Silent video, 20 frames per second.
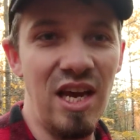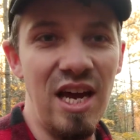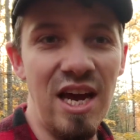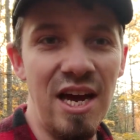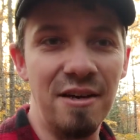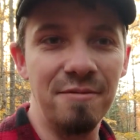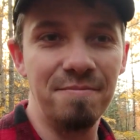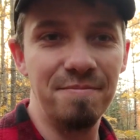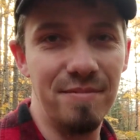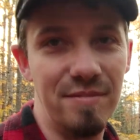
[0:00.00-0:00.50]

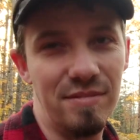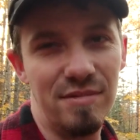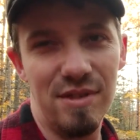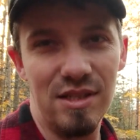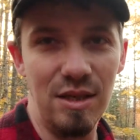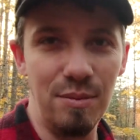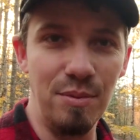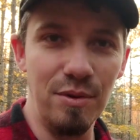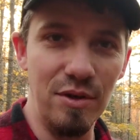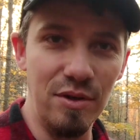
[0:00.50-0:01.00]
Yeah,
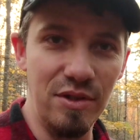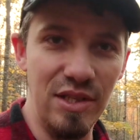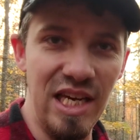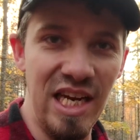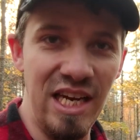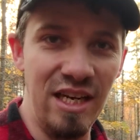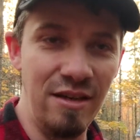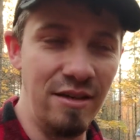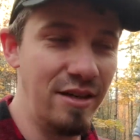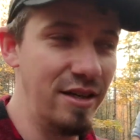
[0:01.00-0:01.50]
typical
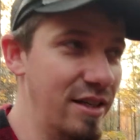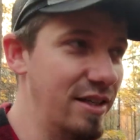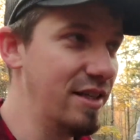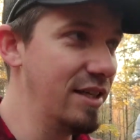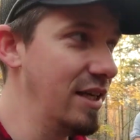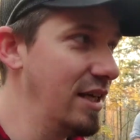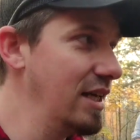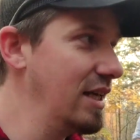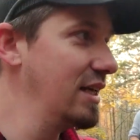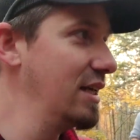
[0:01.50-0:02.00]
Dan.
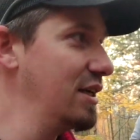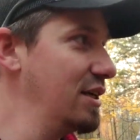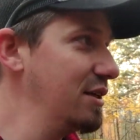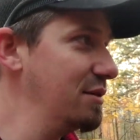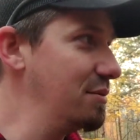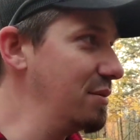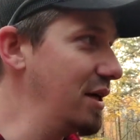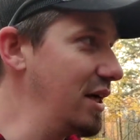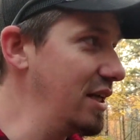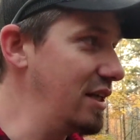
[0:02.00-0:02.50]

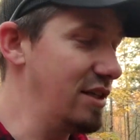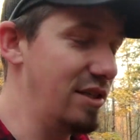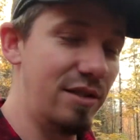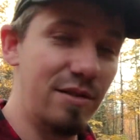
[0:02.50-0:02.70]
But